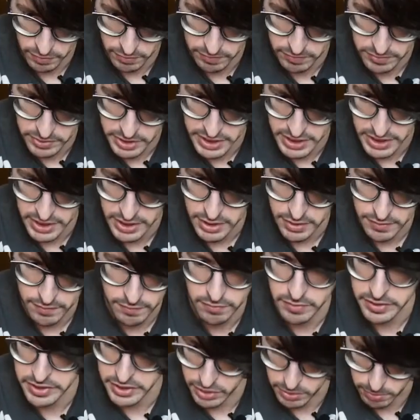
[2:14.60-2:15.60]
free,
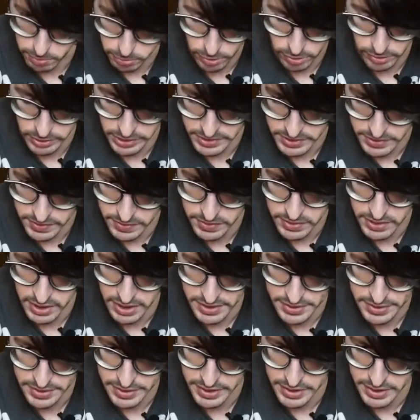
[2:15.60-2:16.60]
free new products to
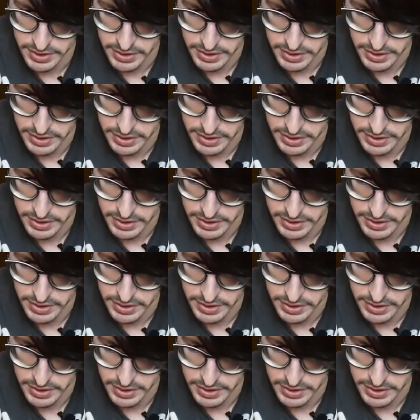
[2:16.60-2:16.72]
test,